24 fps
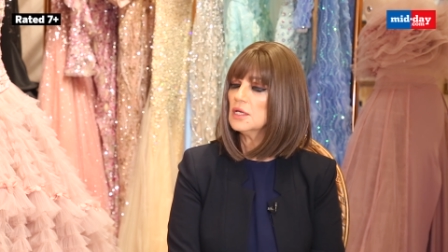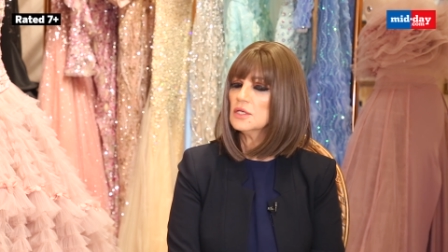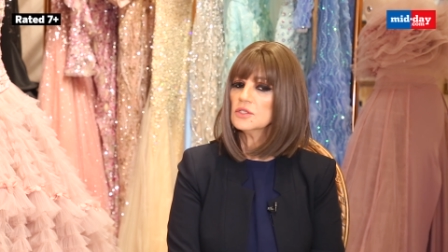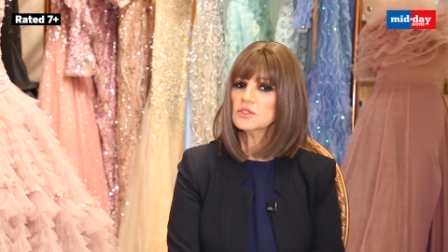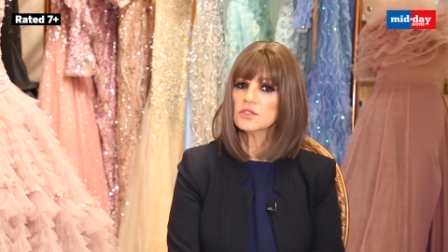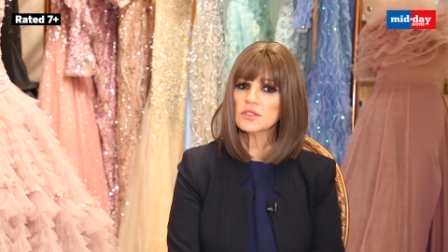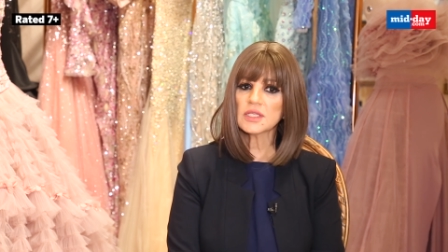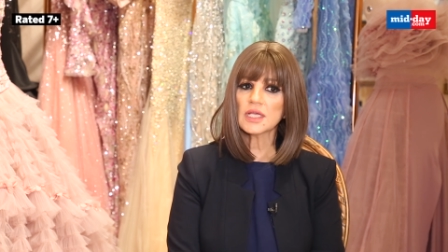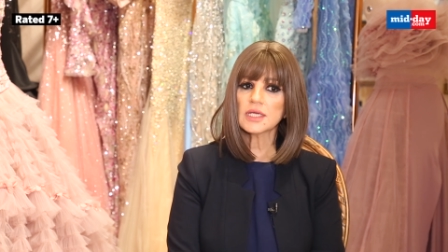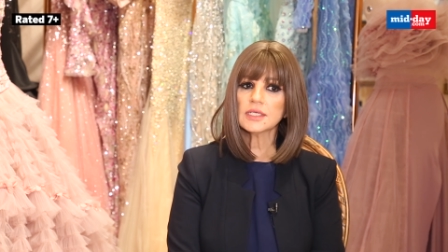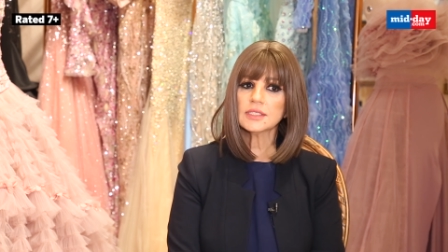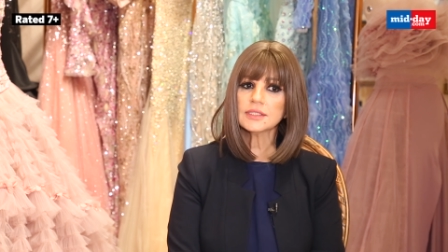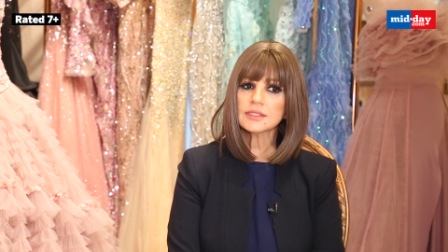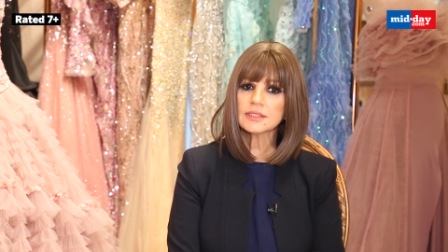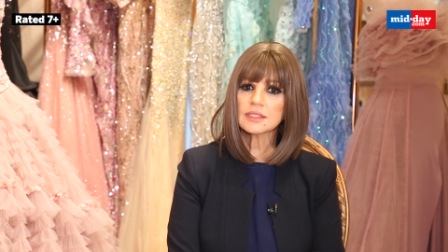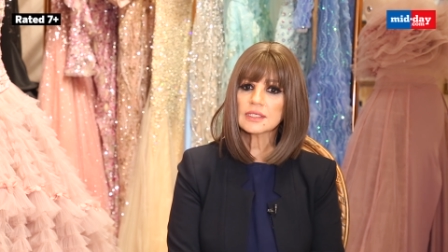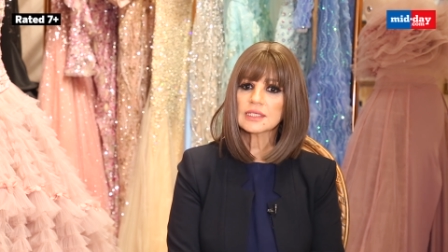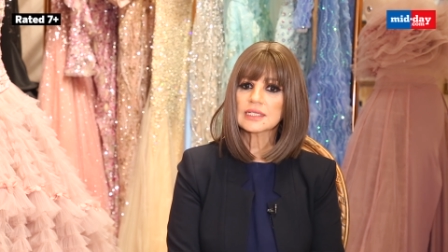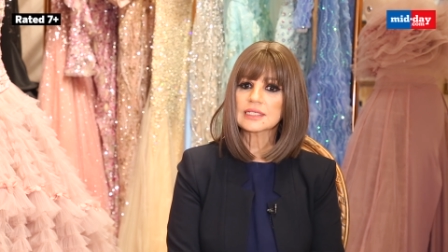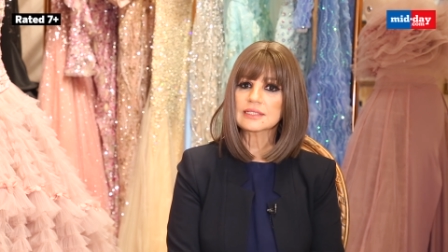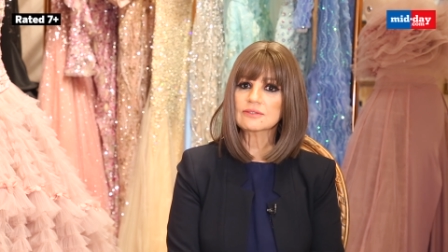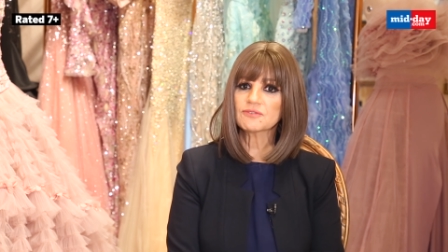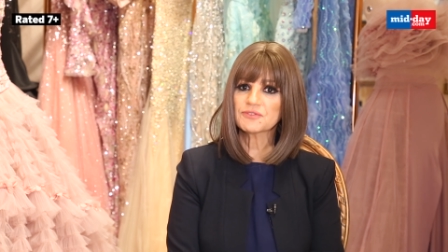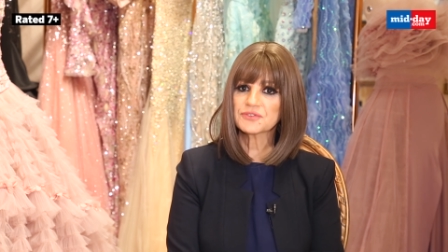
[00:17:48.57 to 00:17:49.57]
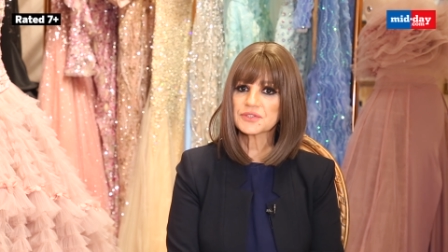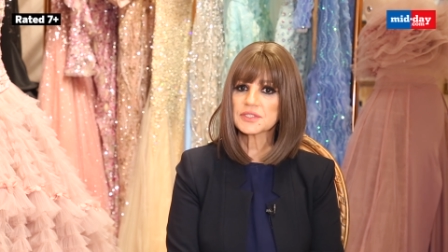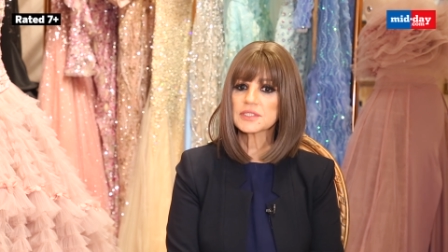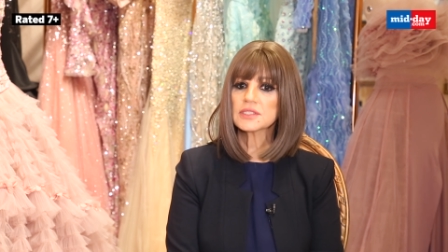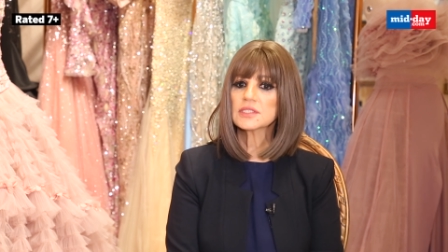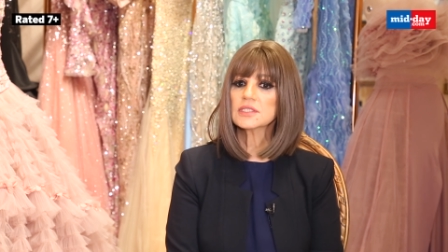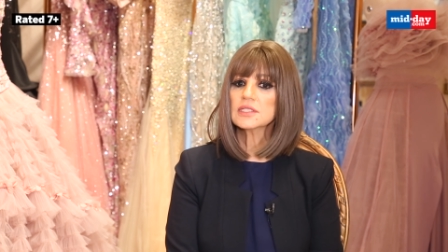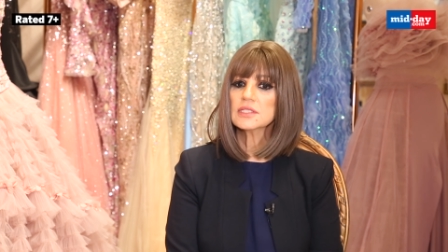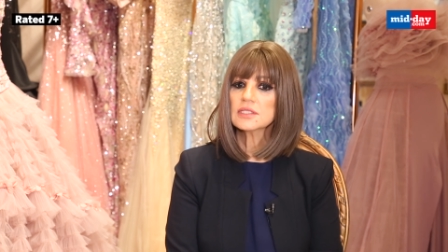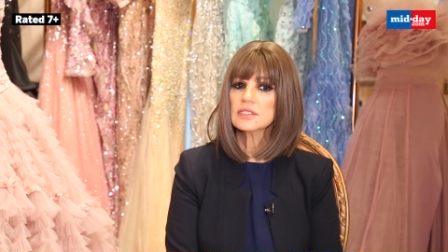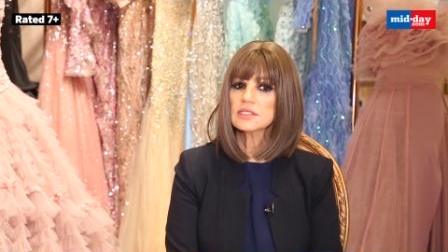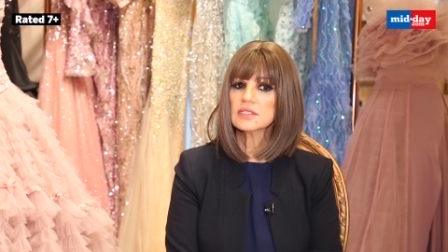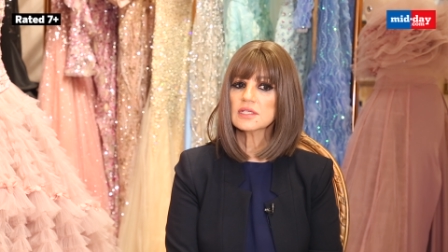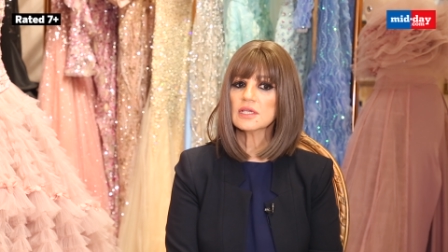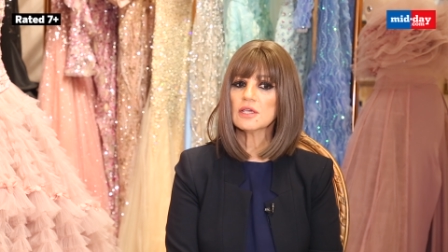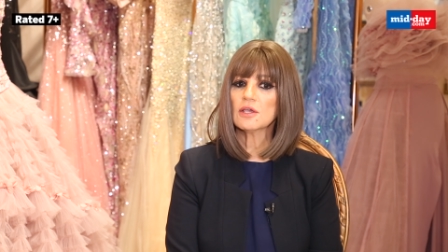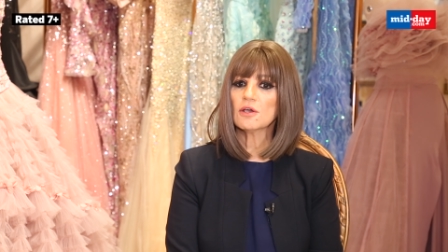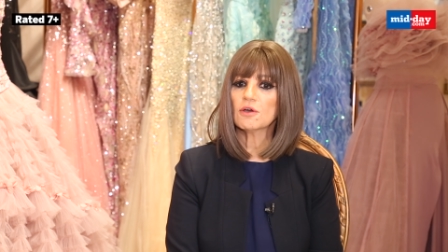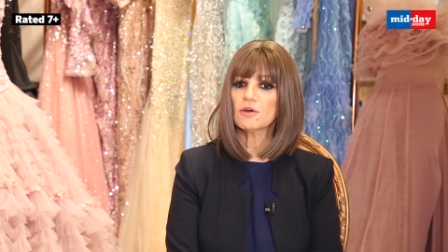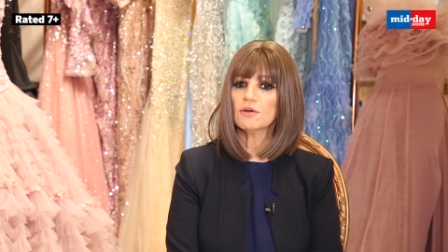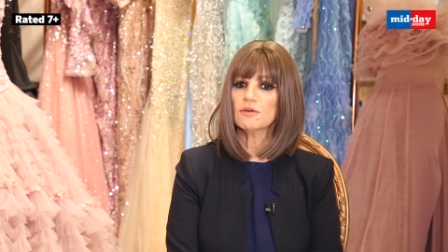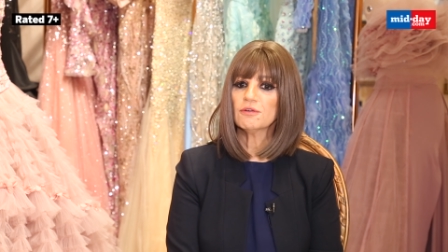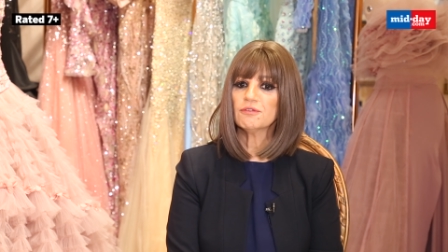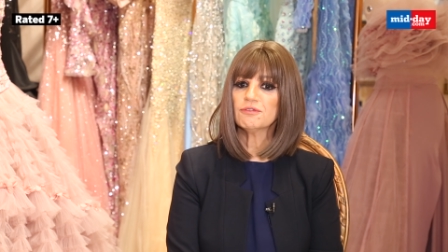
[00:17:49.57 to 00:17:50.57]
So there is a
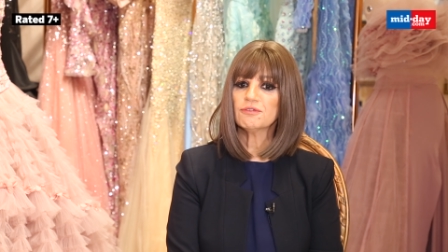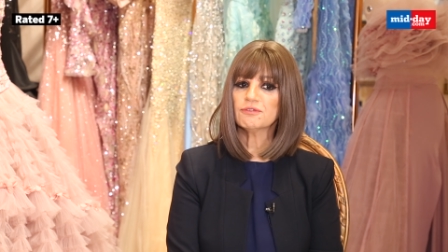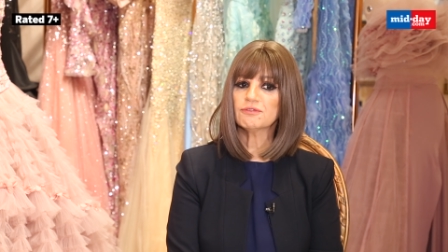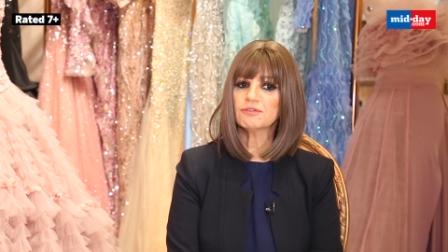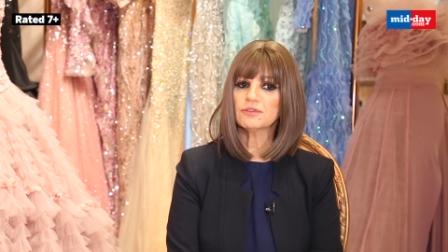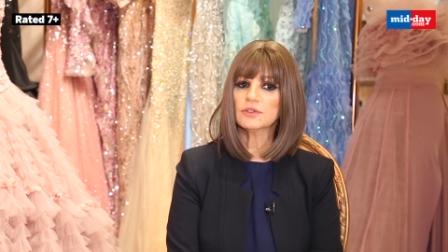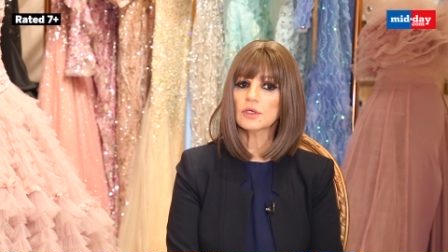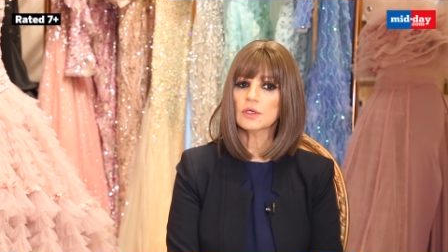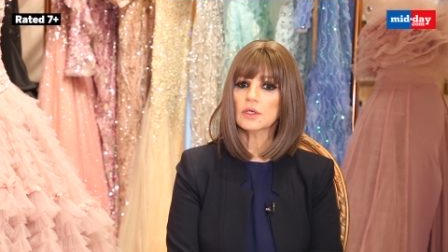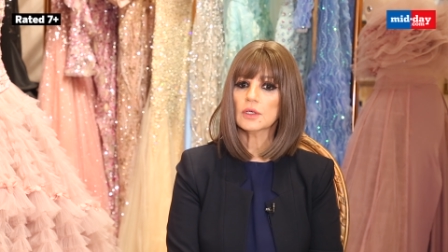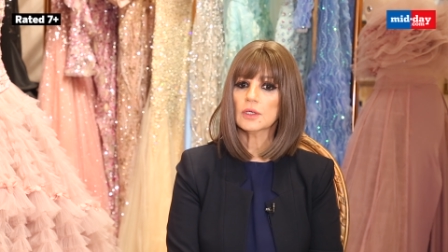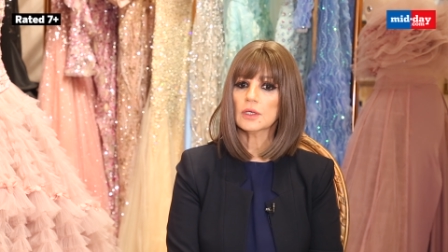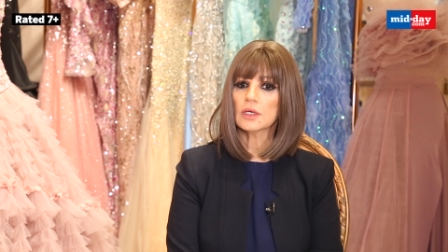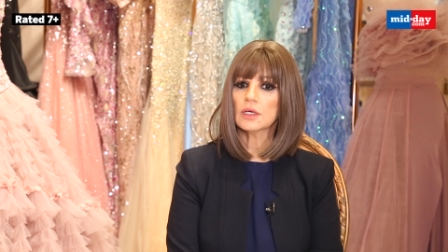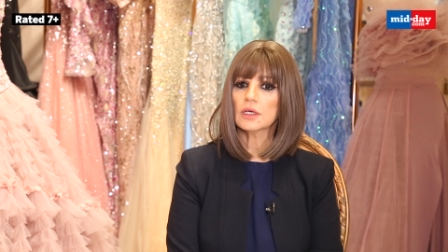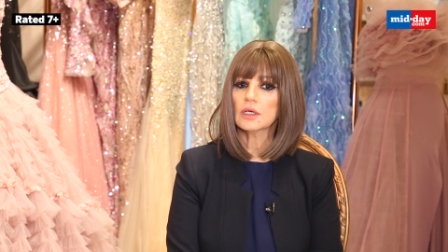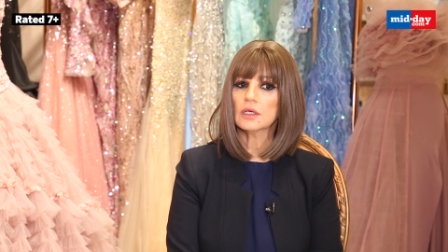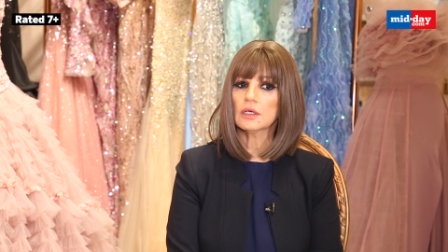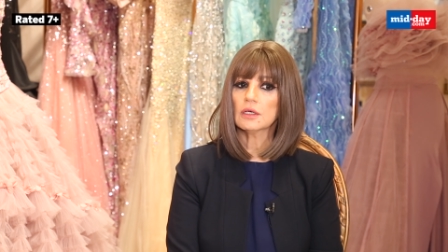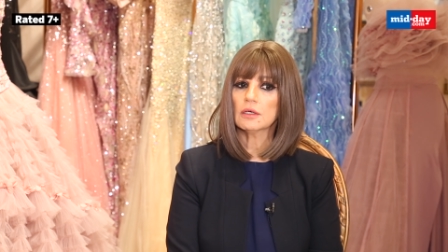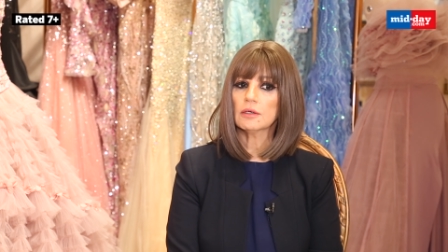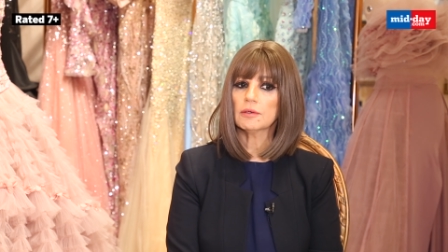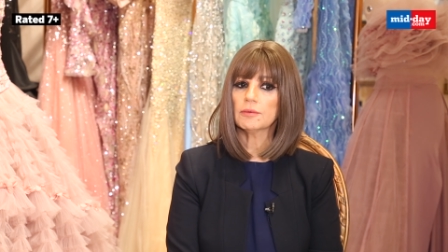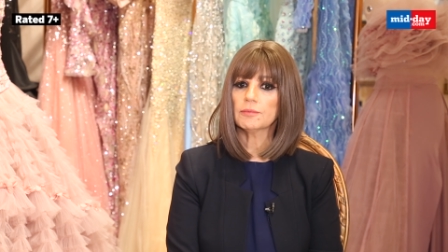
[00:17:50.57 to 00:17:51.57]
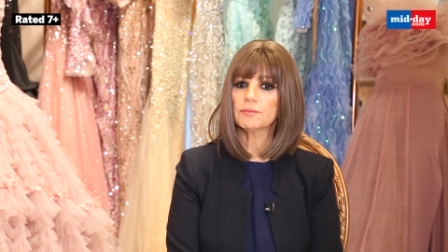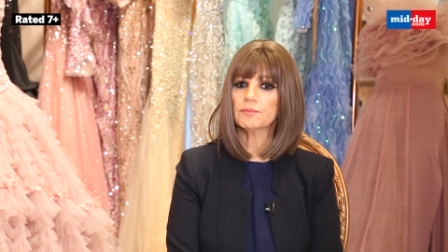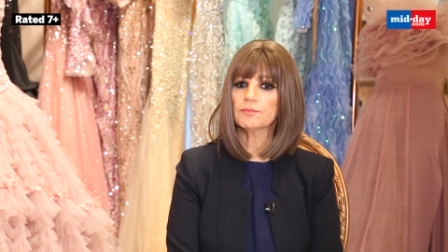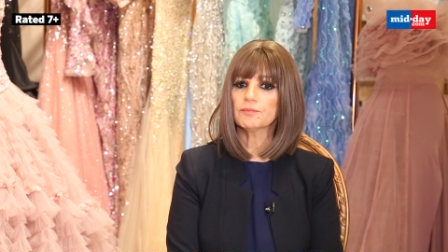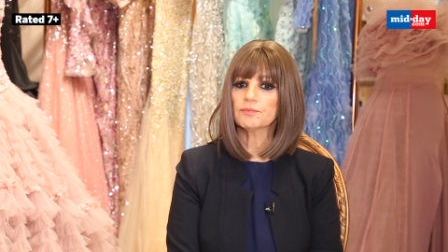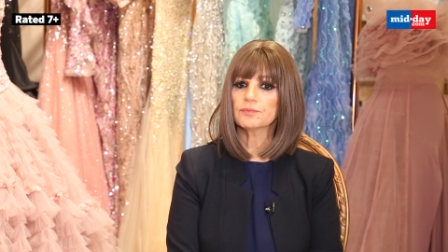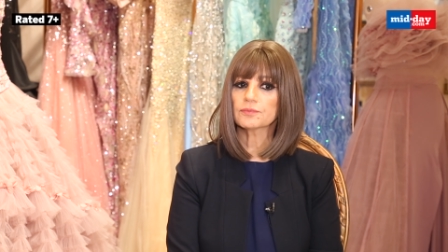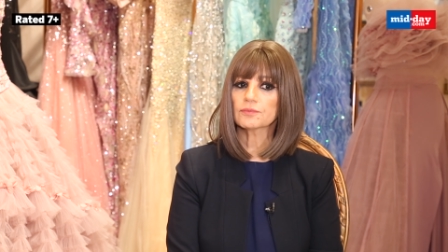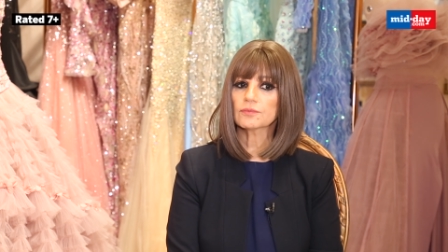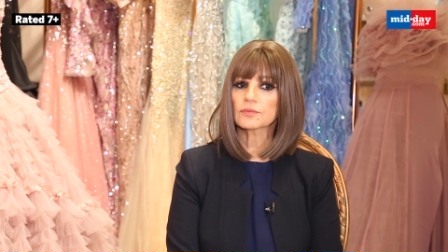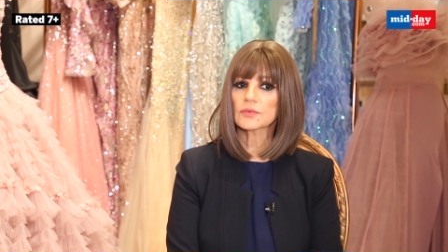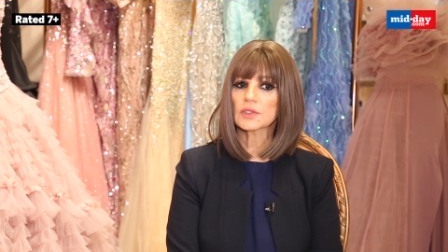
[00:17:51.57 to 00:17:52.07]
consistency of uh, um,